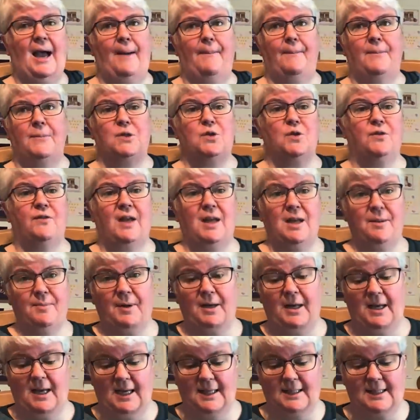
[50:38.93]
So if
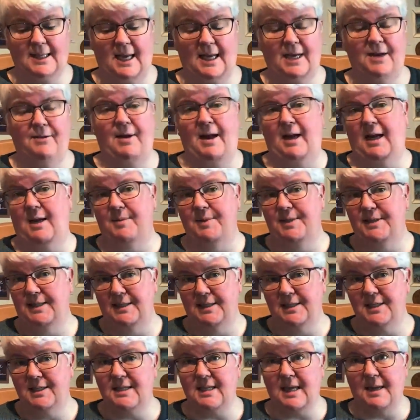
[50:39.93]
anybody has any
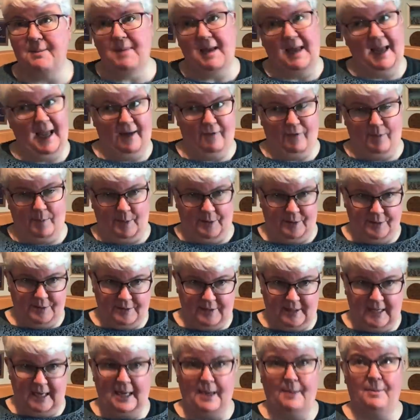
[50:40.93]
recommendations, I may have a
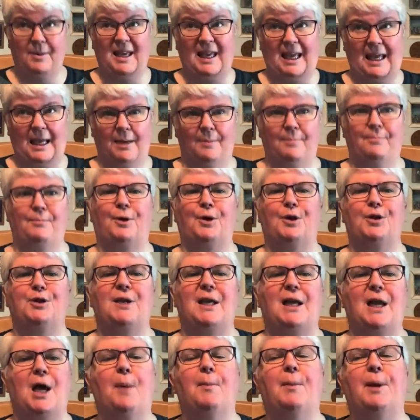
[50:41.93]
birthday, a big birthday
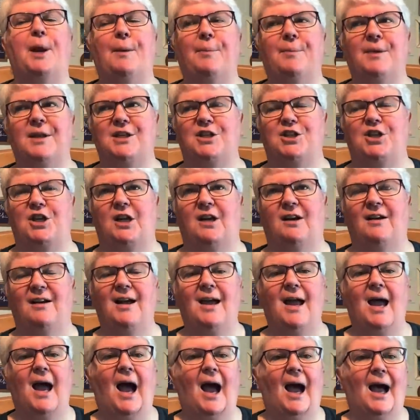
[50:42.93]
coming up this year,
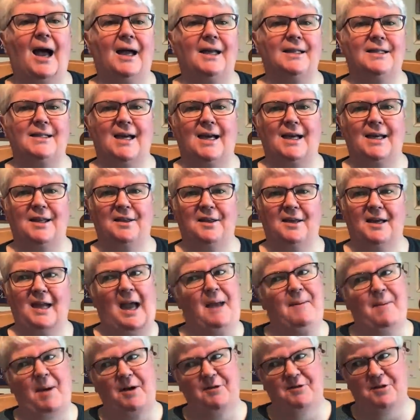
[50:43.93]
and I think I
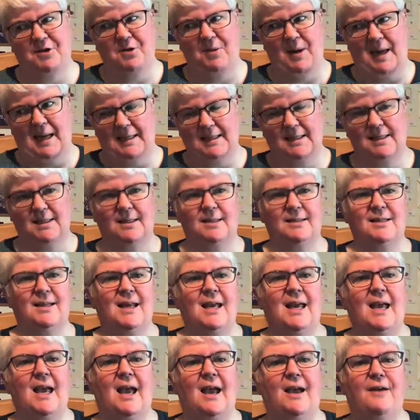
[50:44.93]
might request it
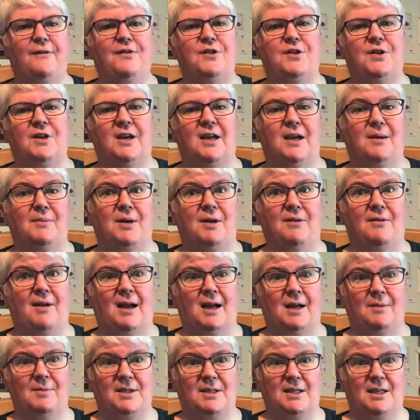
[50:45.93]
if you can give me a
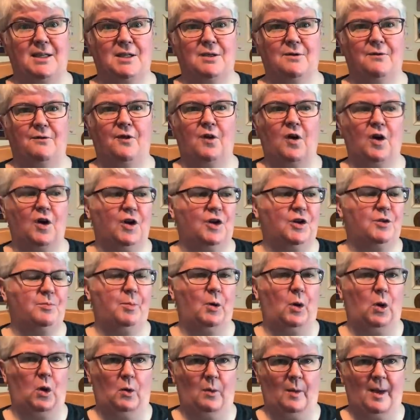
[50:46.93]
recommendation for a good
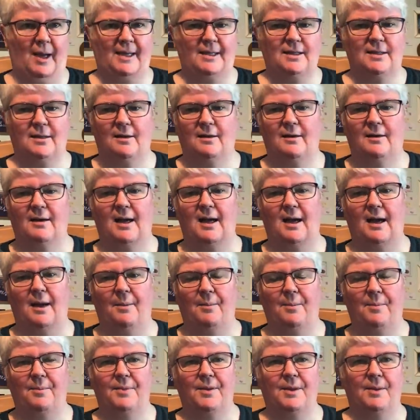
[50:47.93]
ball winder
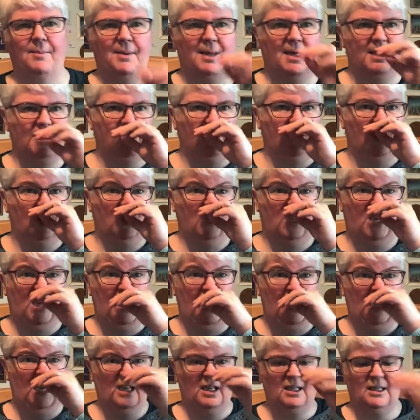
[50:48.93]
that makes good
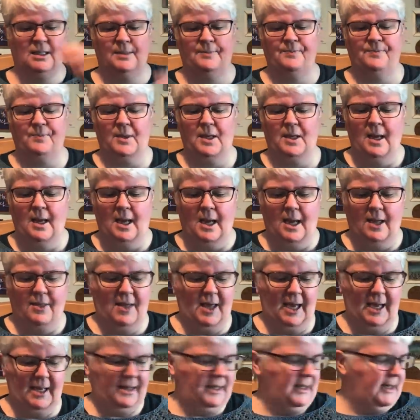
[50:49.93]
cakes.
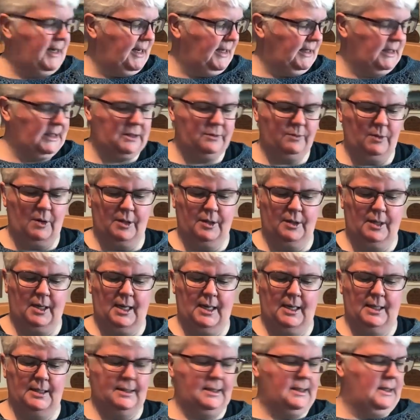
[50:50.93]
Then the next one
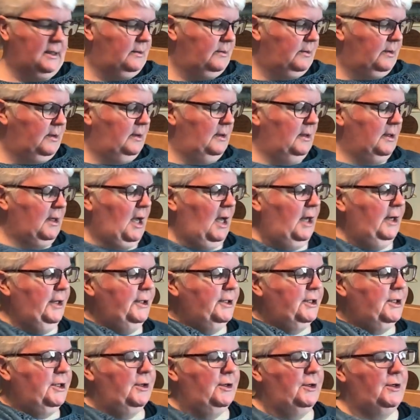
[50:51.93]
is colour
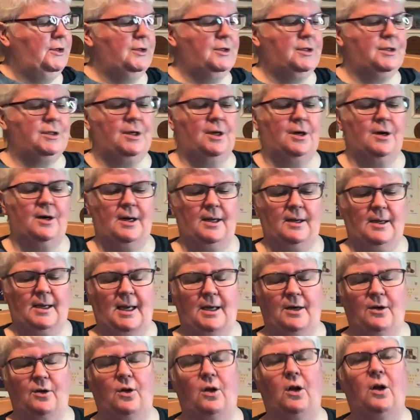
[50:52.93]
two, sorry,
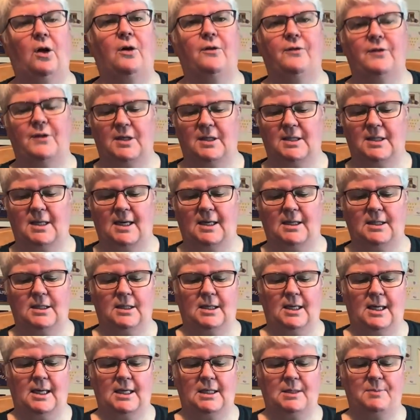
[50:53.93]
getting all off on a
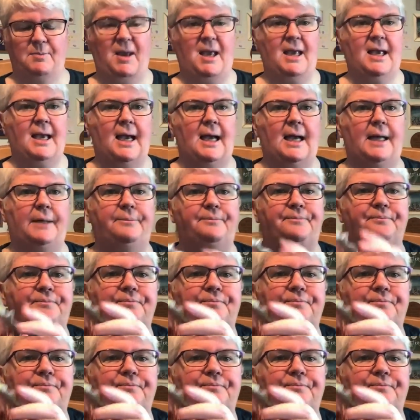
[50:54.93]
tangent, is Pecan.